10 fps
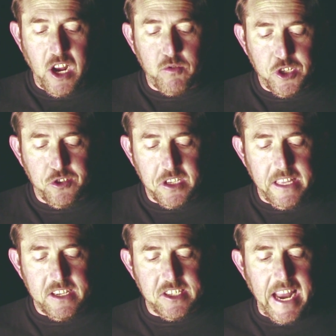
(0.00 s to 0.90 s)
I want you to see
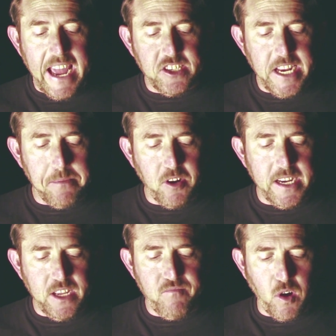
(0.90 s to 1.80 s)
this in Acts chapter
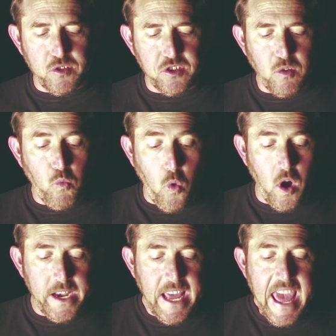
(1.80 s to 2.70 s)
18, verse
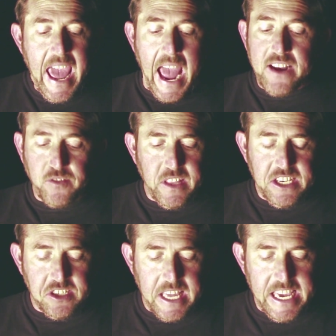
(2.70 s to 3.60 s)
1. After
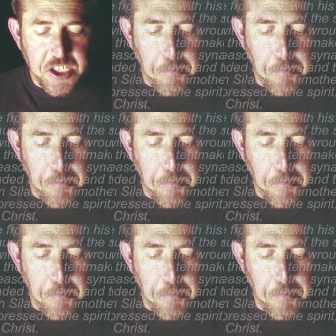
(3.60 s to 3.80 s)
these things,